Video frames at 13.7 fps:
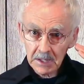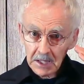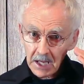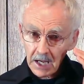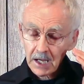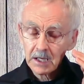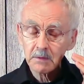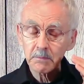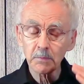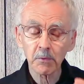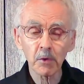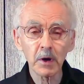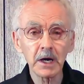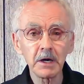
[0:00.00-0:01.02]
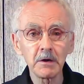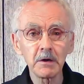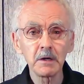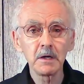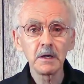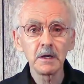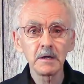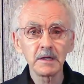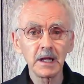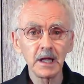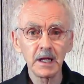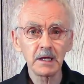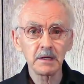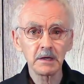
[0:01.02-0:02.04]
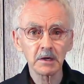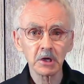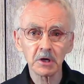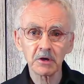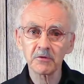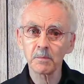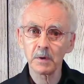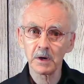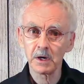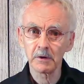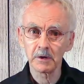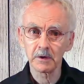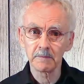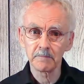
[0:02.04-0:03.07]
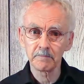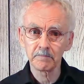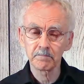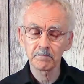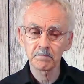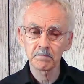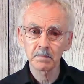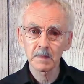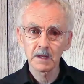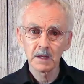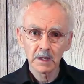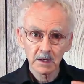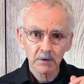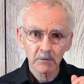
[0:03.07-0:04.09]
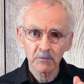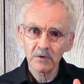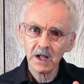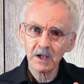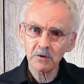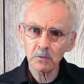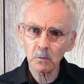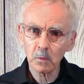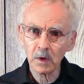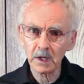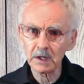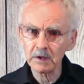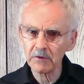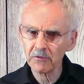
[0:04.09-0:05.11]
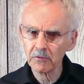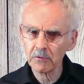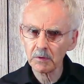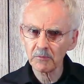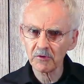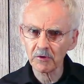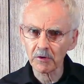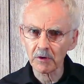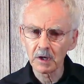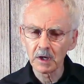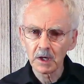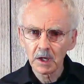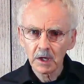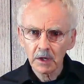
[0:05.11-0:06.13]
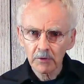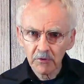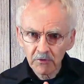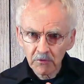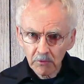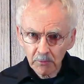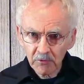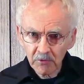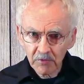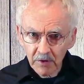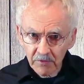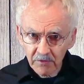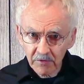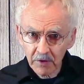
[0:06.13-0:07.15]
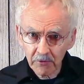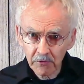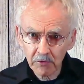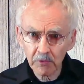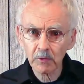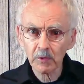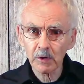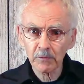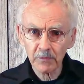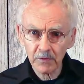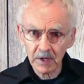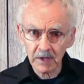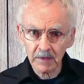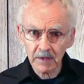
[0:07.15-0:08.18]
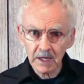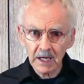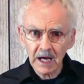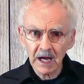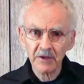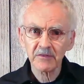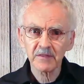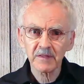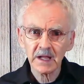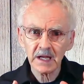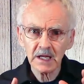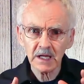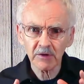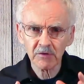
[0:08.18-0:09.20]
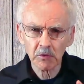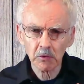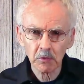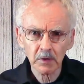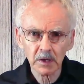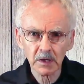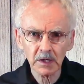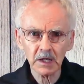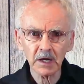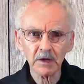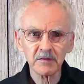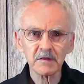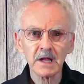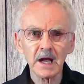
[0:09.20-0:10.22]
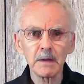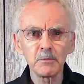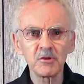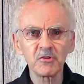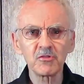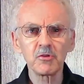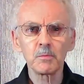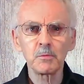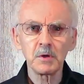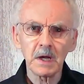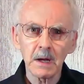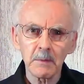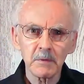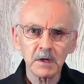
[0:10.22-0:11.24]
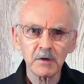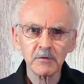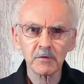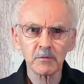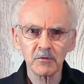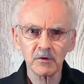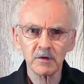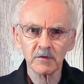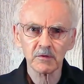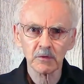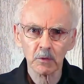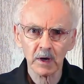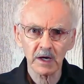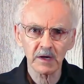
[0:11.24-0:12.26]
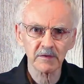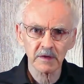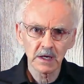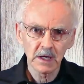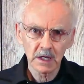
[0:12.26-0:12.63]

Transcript: 9. Prayer, 10. God's power. Value 1. Scripture. The Scriptures are central to our faith as they historically established the preeminence of Jesus Christ,